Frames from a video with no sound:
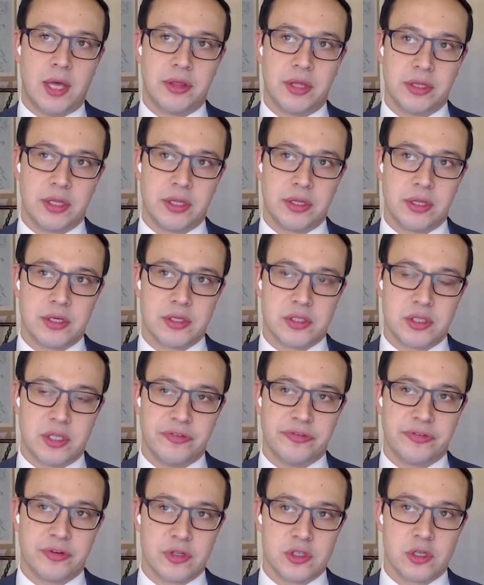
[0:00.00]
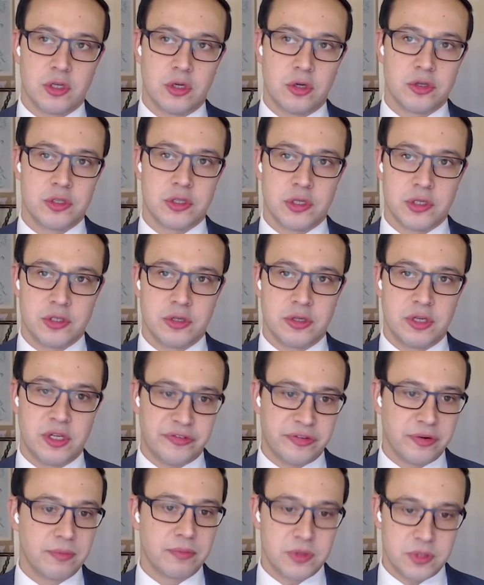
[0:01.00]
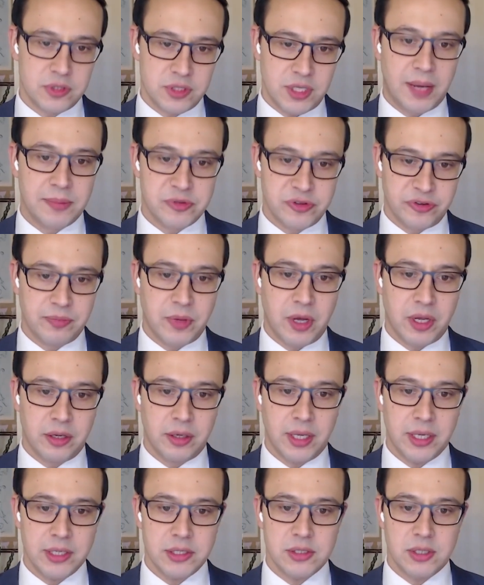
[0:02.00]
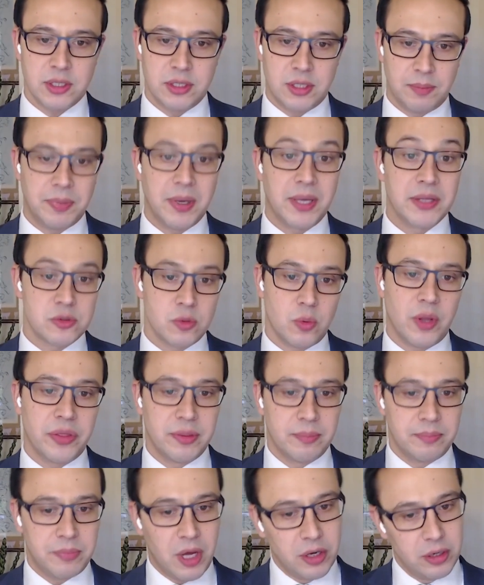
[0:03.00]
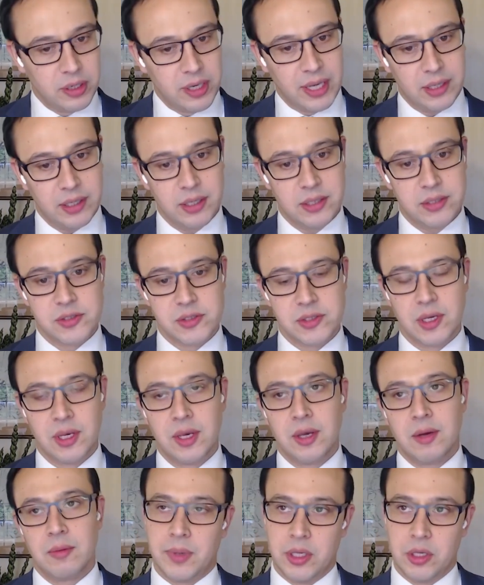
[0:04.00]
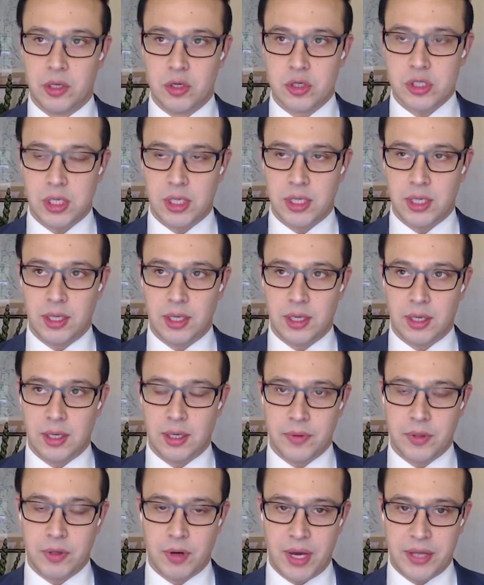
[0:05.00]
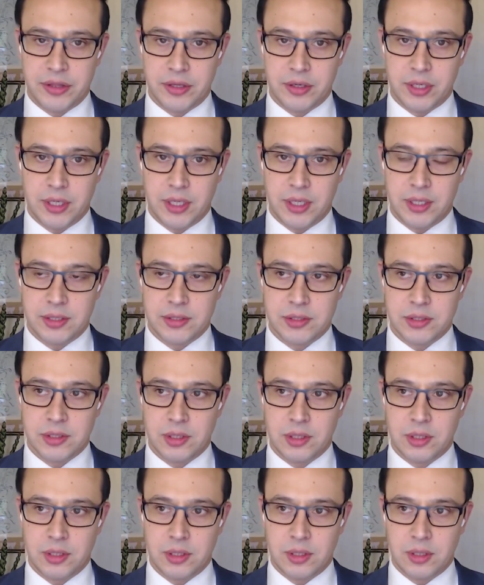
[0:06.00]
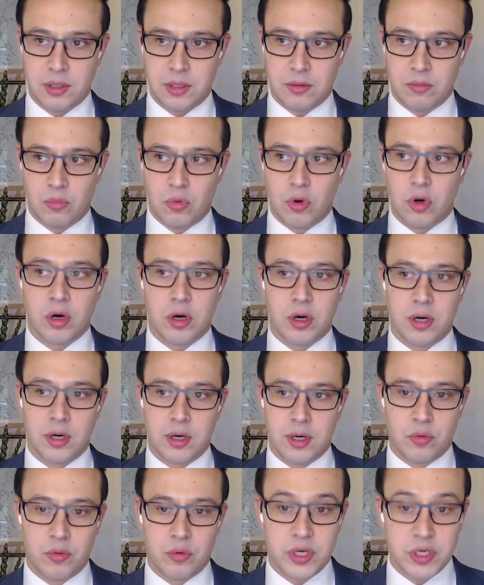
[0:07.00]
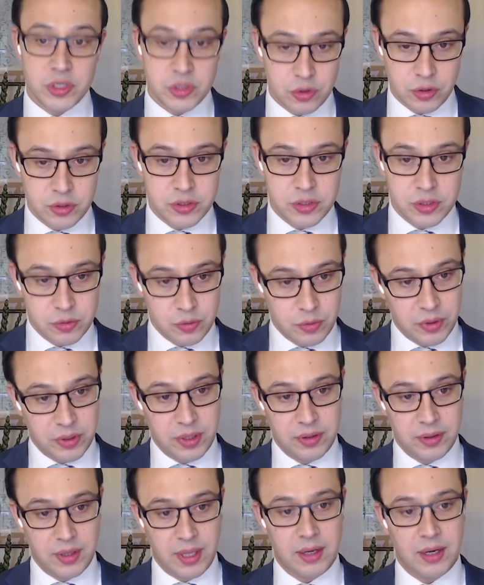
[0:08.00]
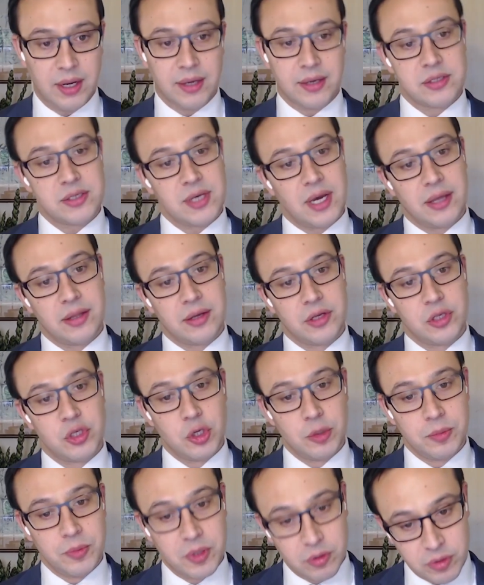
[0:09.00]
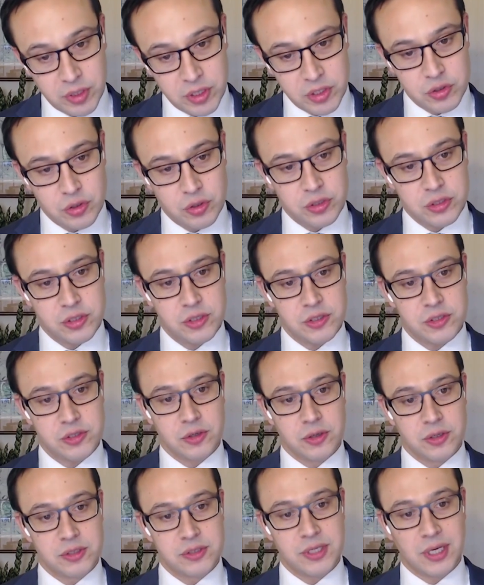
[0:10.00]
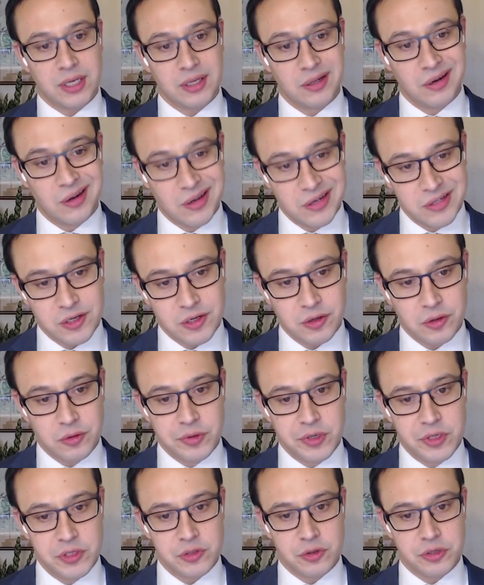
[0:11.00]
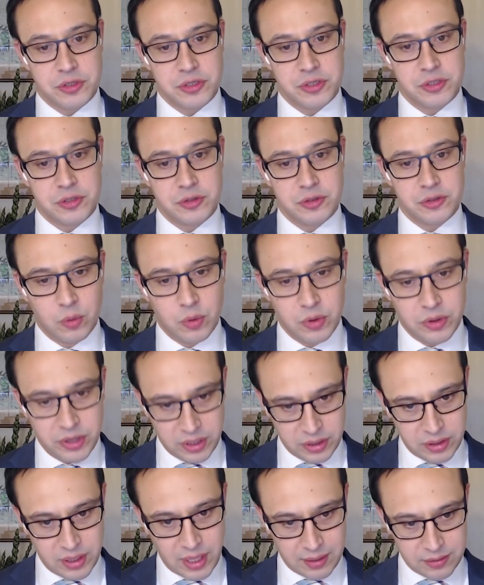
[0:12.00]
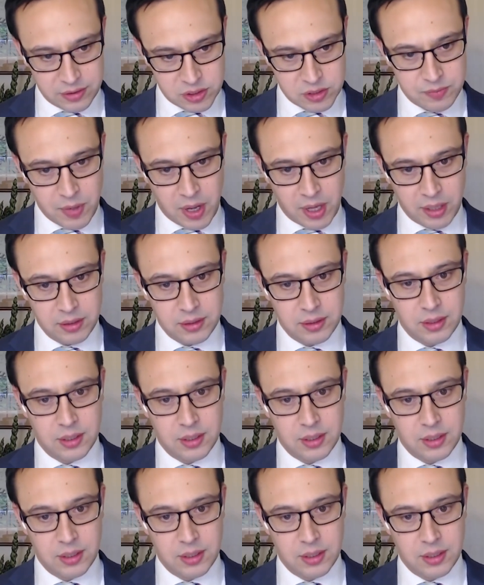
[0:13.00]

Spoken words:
I think that there's different solutions to different types of bottlenecks. It depends what the bottleneck is, but usually you either need more resources within that, like it's either human resources or technological resources within that spot.